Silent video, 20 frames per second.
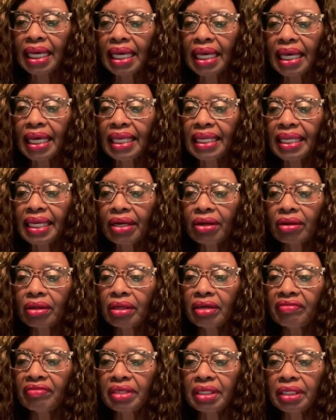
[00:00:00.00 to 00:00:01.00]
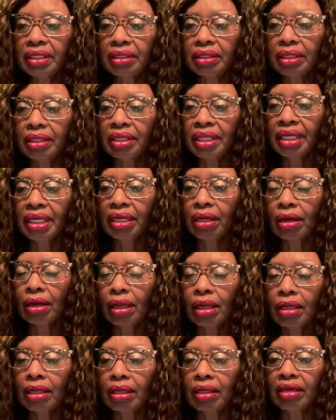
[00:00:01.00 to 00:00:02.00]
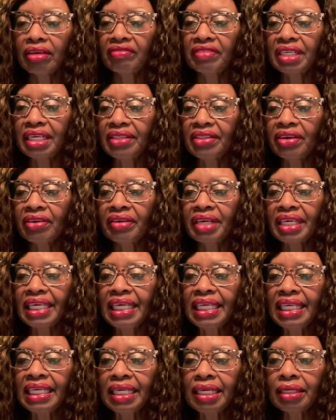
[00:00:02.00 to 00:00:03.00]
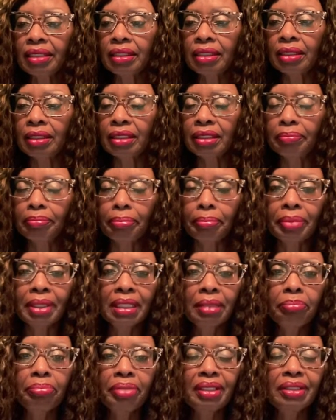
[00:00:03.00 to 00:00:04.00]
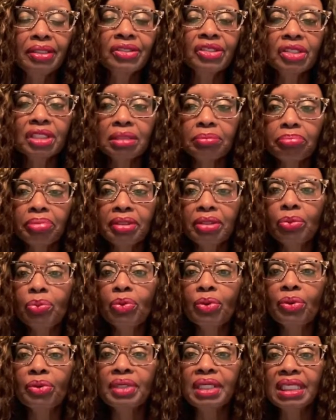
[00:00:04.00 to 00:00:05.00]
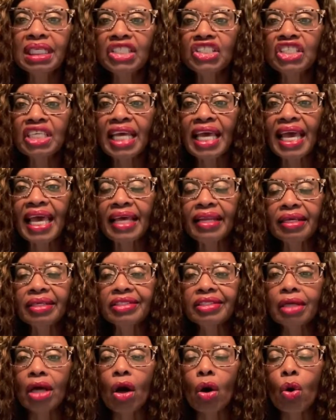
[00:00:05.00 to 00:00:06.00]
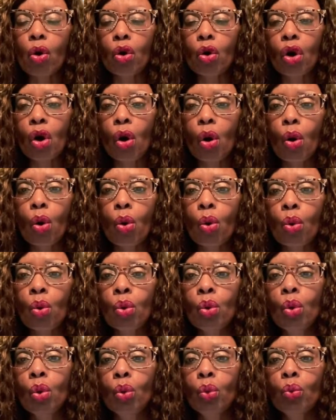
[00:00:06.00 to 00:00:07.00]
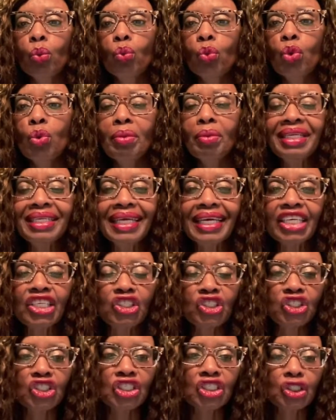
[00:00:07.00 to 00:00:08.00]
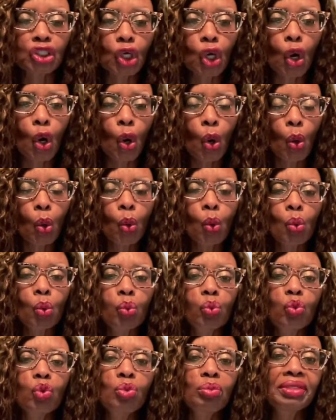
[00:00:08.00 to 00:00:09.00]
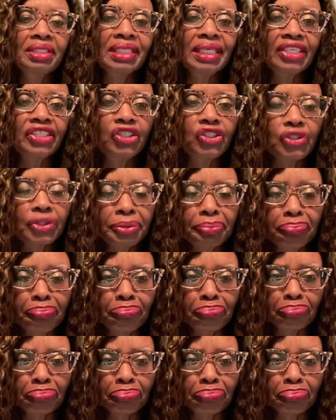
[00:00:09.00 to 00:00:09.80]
and they are loving it. They are loving it. They're eating it up. Put the word in the chat. It's called co-rumination. Co-rumination.